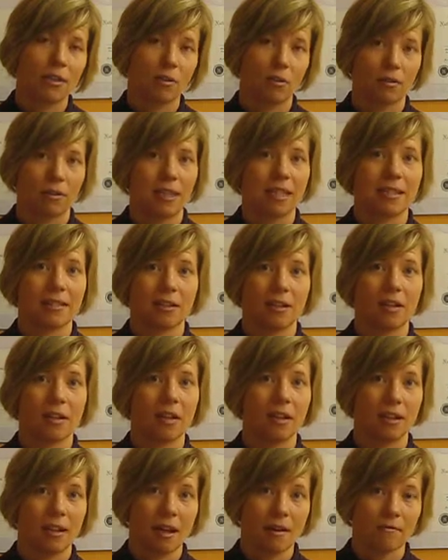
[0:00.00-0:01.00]
already started
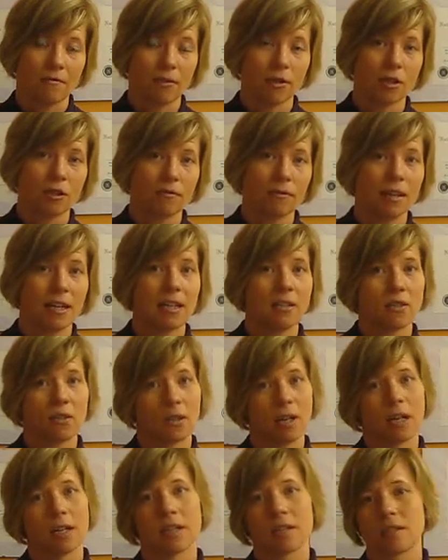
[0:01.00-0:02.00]
in that first phase, you
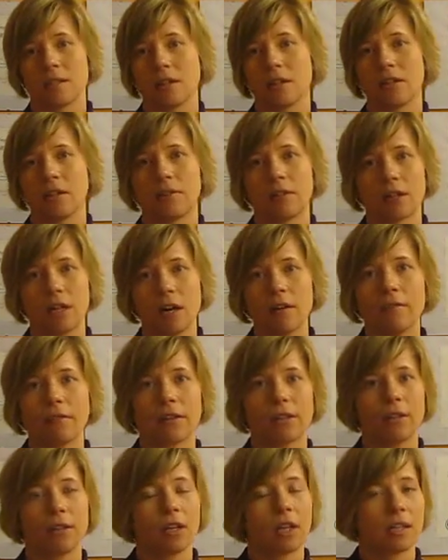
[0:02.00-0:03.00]
got to start your recovery.
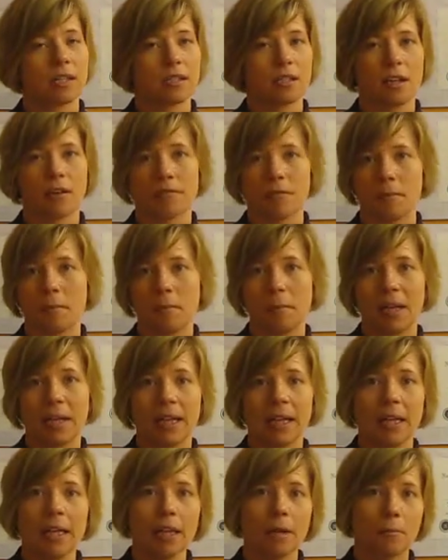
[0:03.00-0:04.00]
You got to start from the
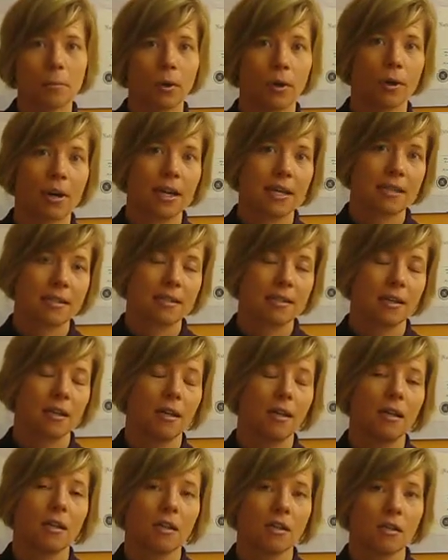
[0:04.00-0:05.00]
beginning and progress
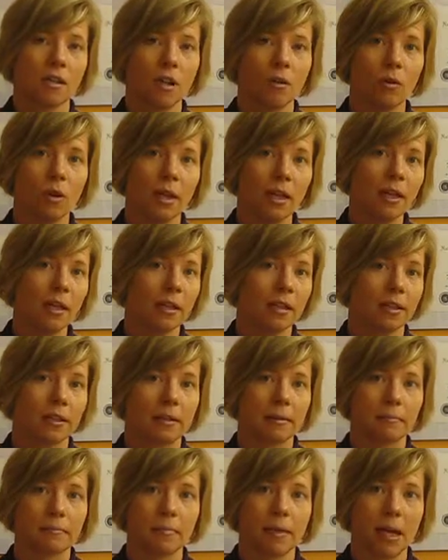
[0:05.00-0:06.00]
slowly
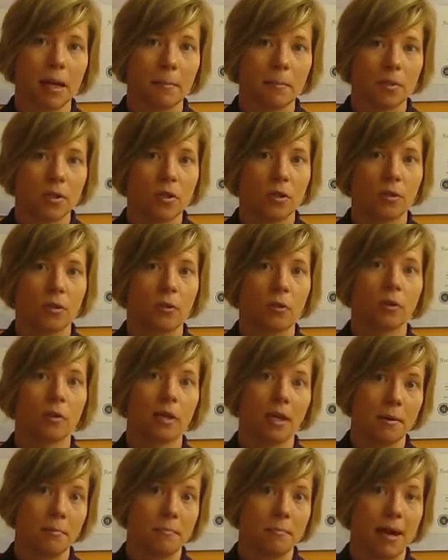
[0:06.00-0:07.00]
up to
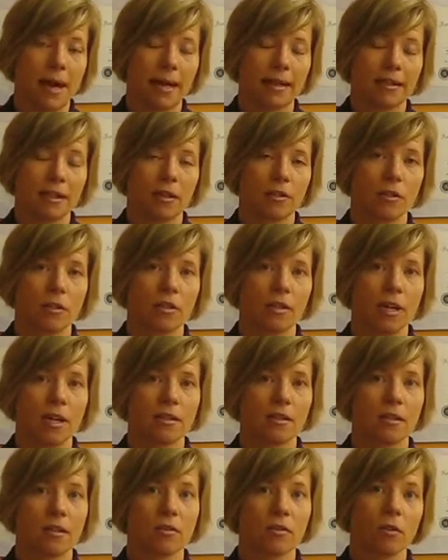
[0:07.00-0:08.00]
impact
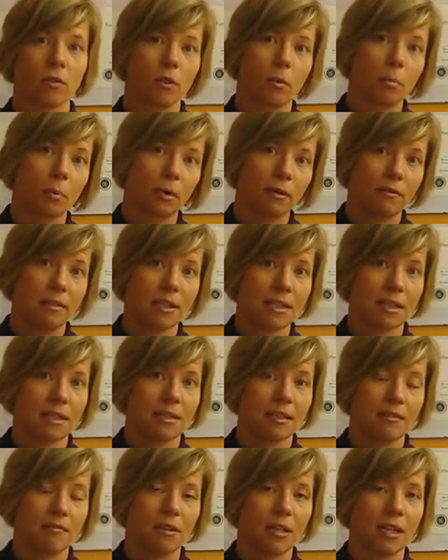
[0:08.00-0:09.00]
exercises or your previous
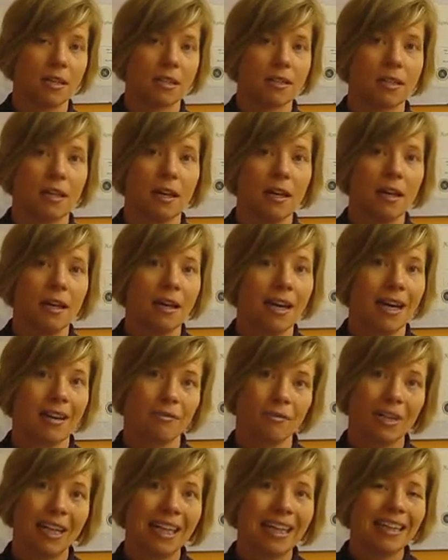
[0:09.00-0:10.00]
activities. And
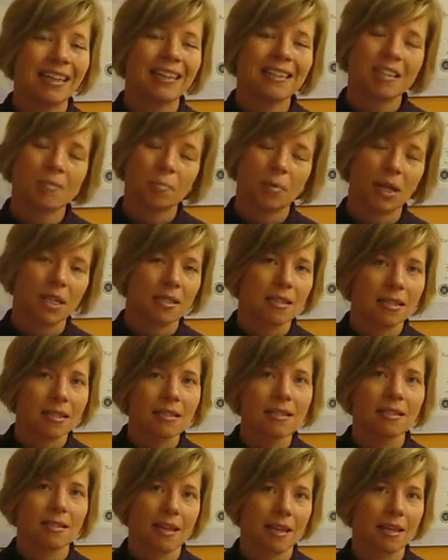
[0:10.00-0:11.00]
really this
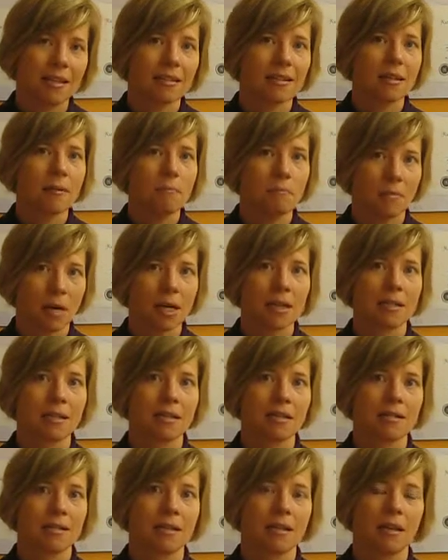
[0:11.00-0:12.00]
process takes some
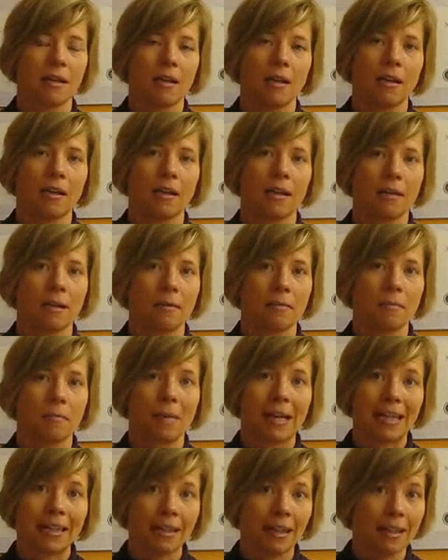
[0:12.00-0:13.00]
months.
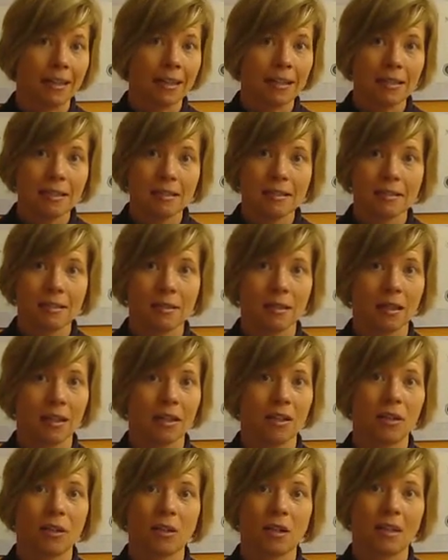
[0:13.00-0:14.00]
My clients, I
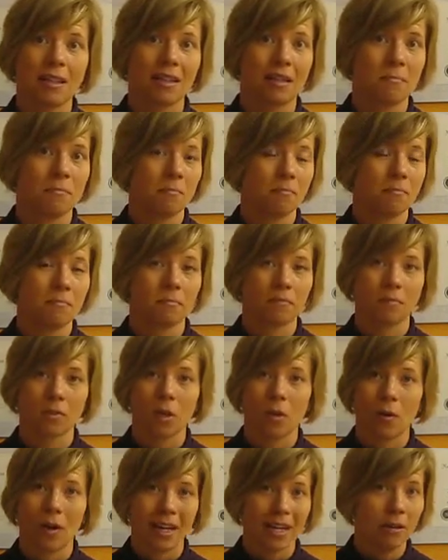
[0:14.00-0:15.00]
don't let them
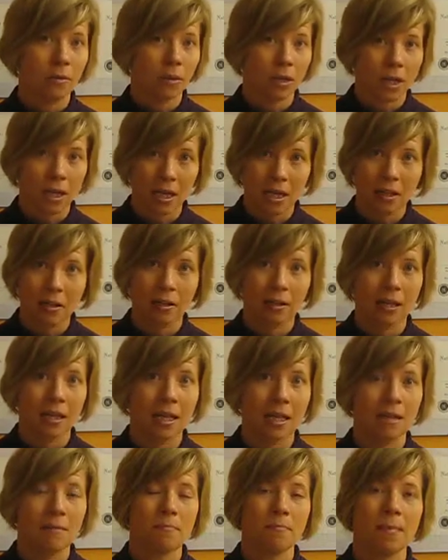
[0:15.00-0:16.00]
go anywhere near
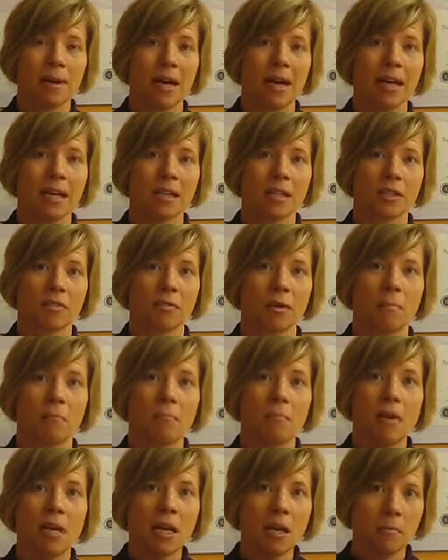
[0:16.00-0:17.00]
any impact for a
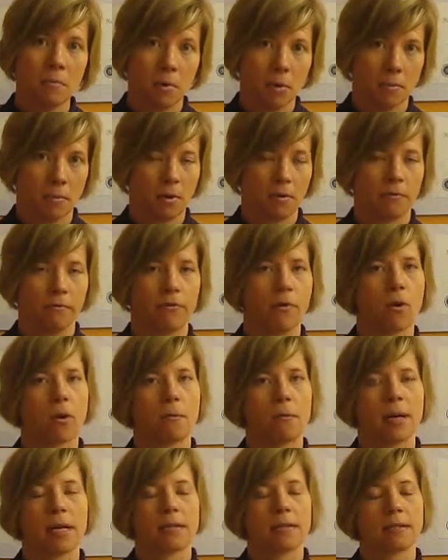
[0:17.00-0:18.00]
minimum of 4
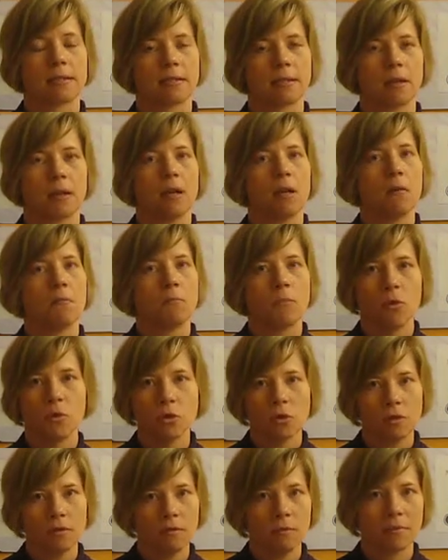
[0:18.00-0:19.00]
months.
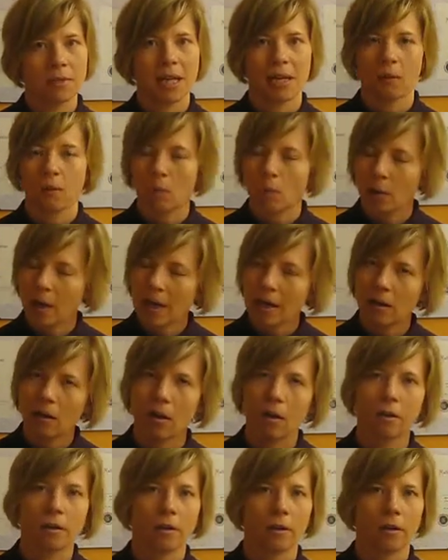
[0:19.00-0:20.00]
Most of them take way
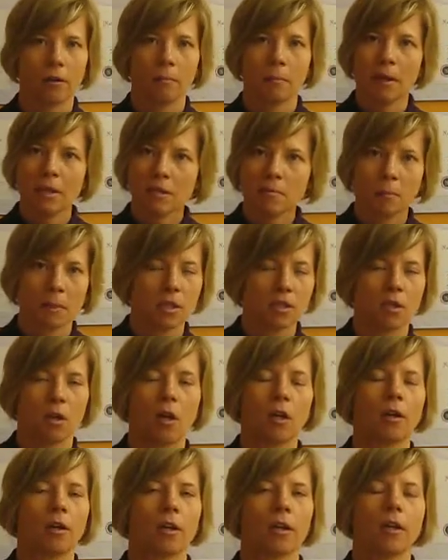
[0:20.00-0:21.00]
longer, much
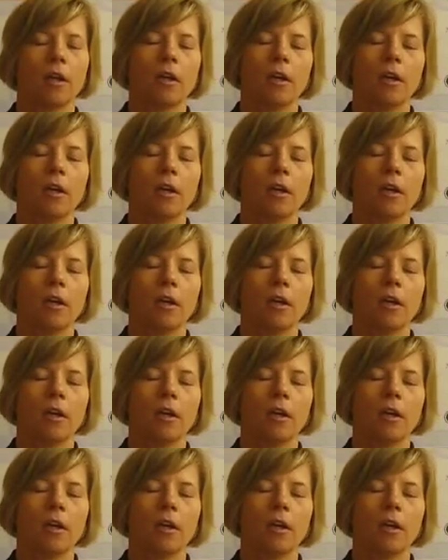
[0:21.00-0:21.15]
longer,